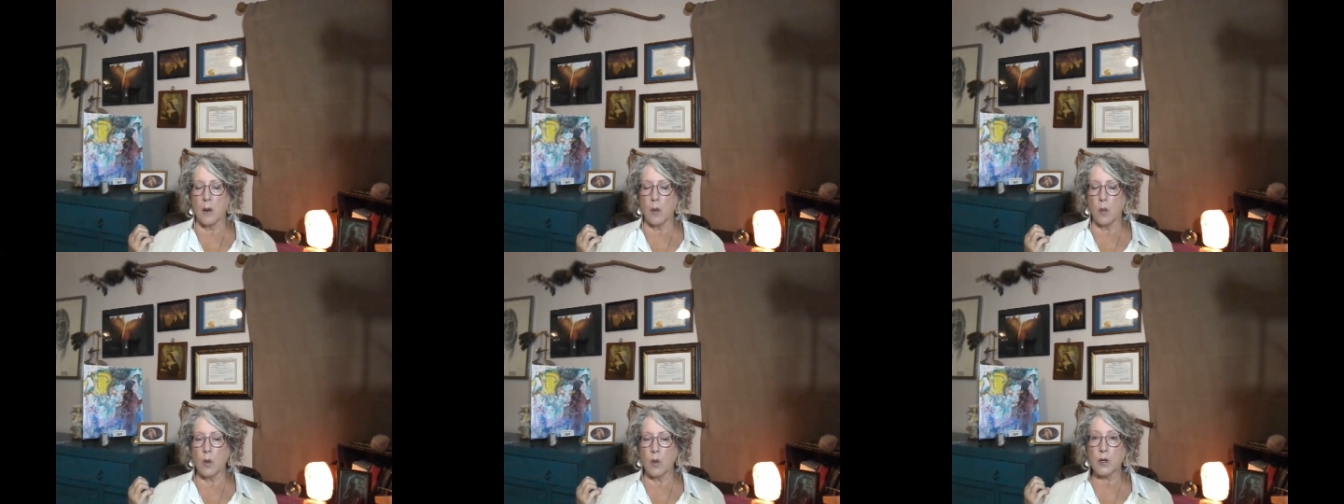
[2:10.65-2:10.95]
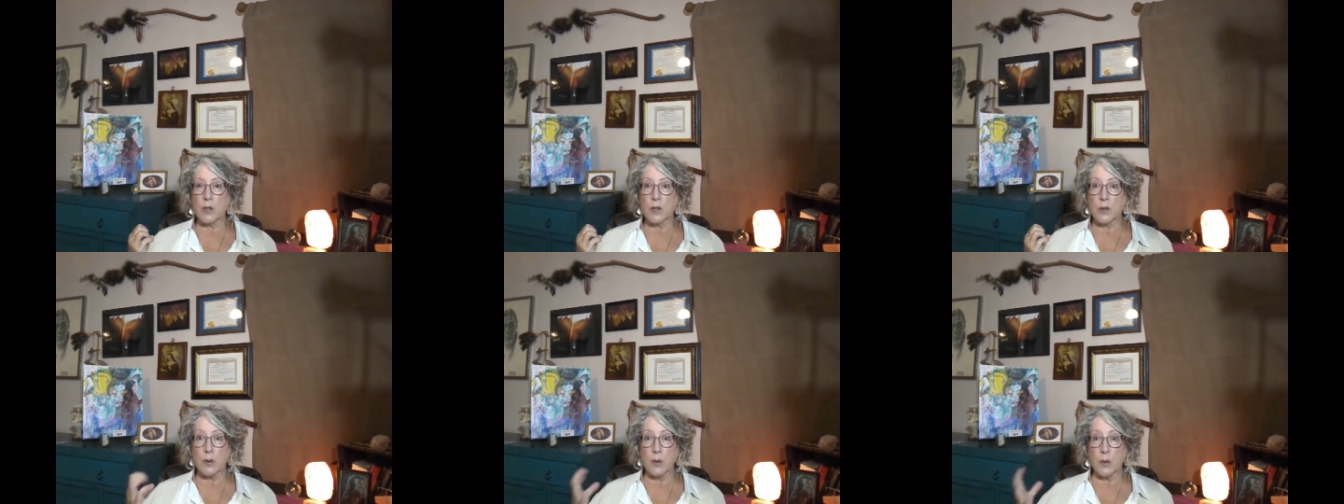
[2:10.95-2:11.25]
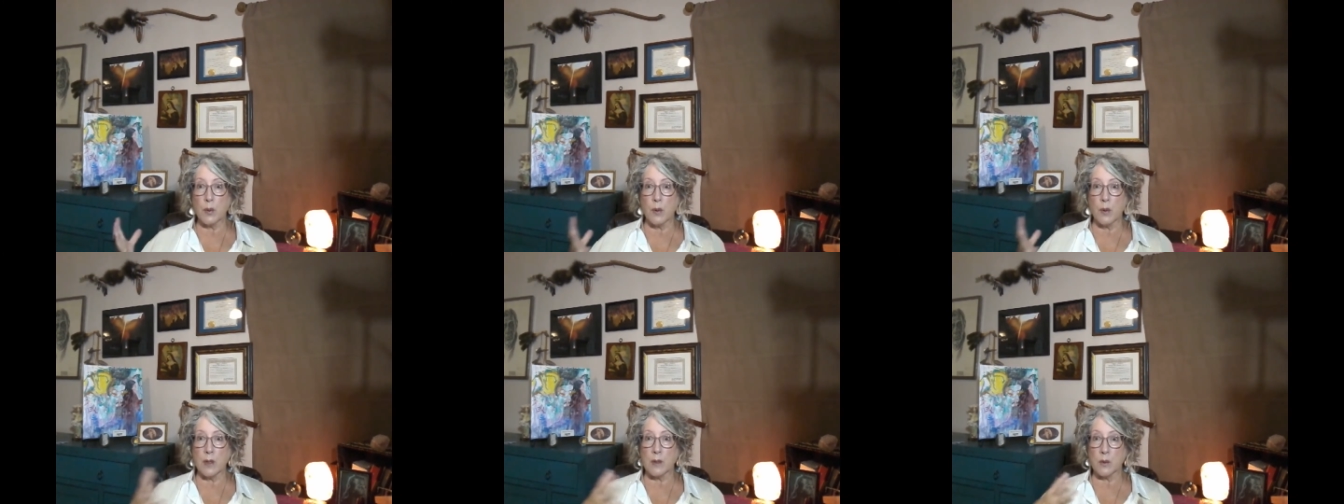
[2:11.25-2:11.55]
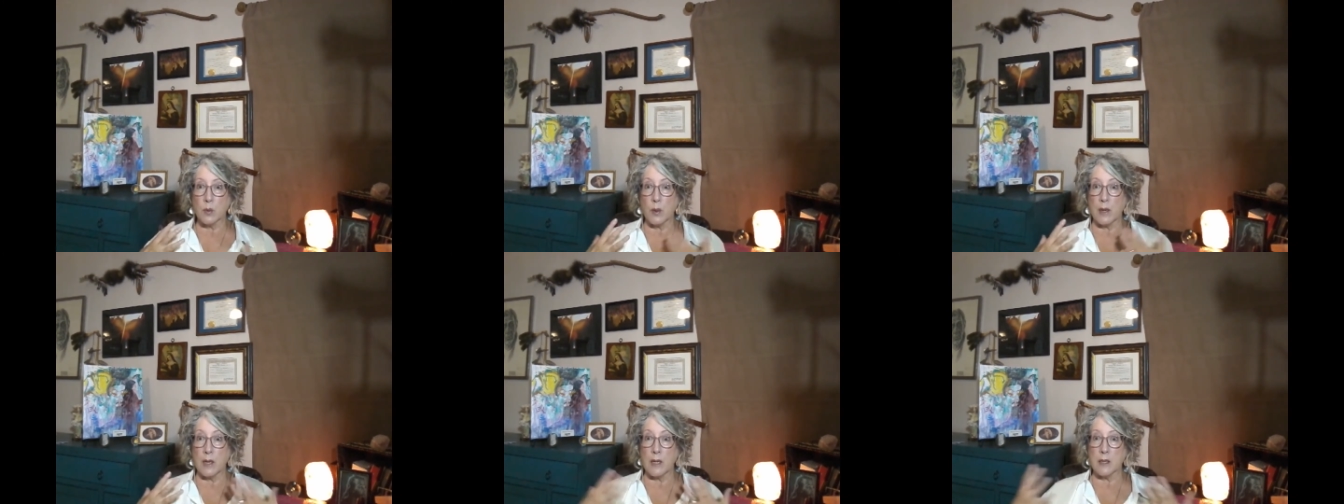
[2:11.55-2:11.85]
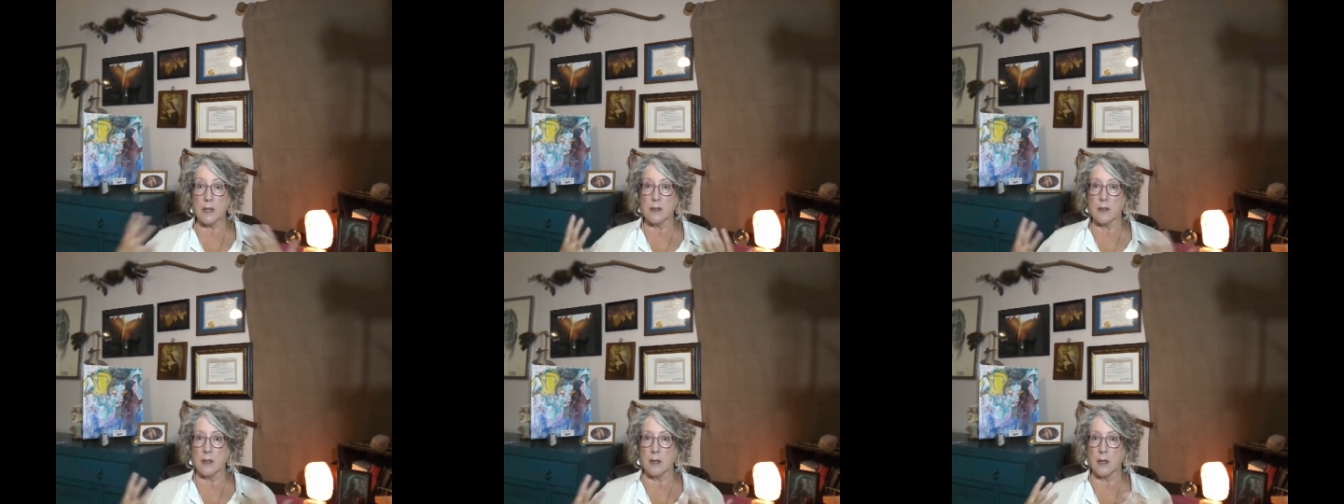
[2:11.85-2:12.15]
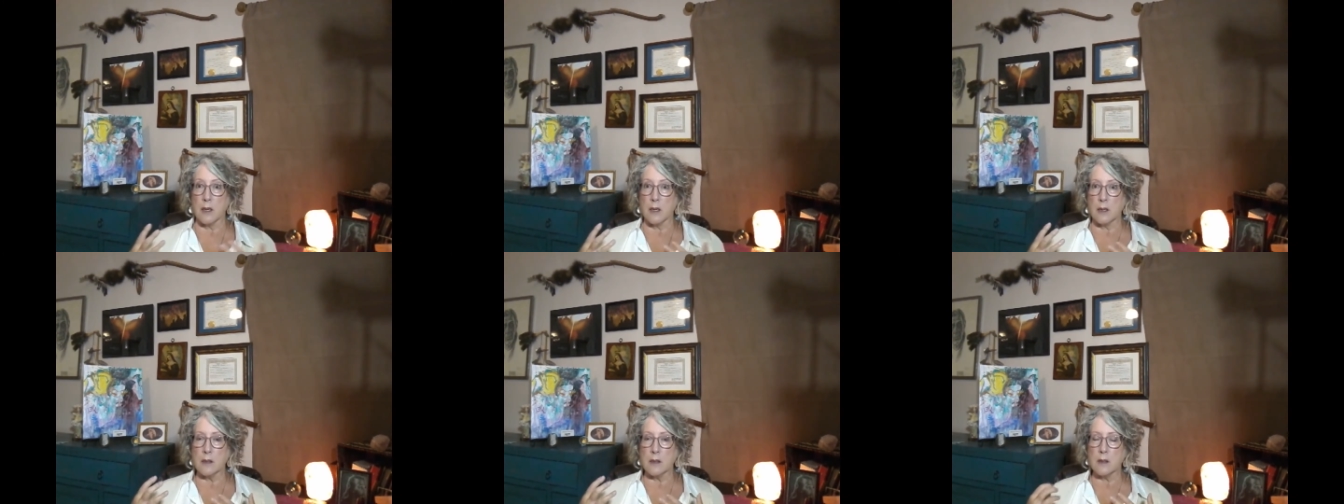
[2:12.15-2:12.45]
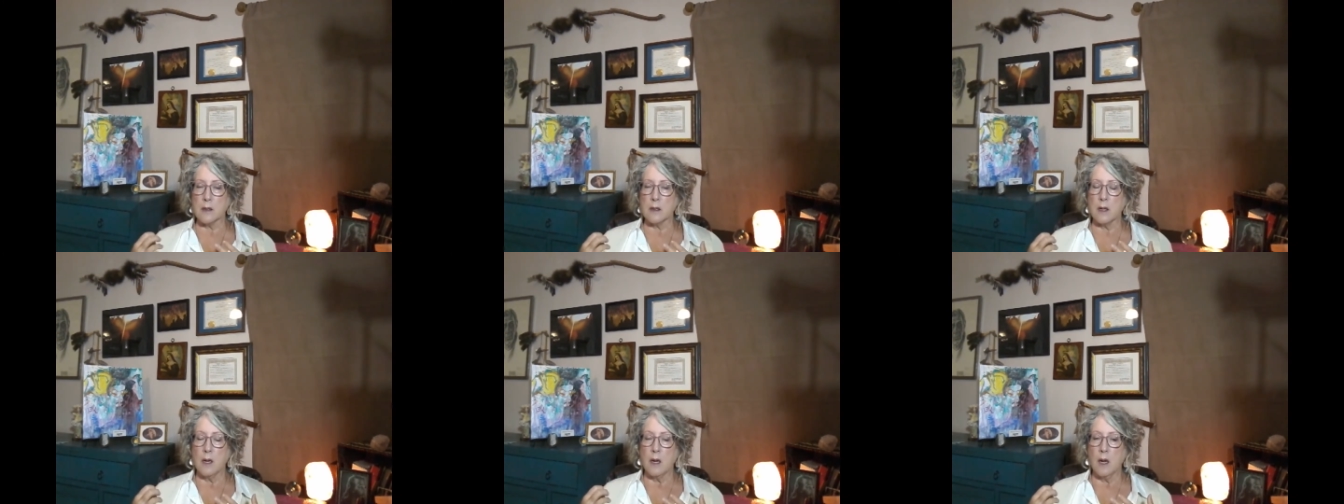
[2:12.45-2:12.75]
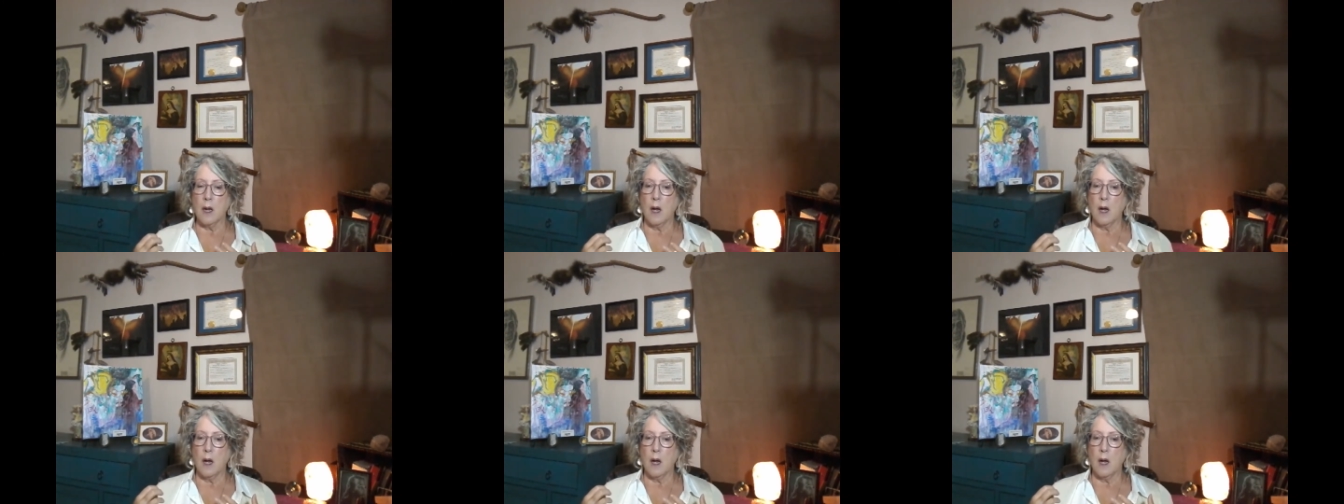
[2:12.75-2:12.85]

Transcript: works through us, what is us,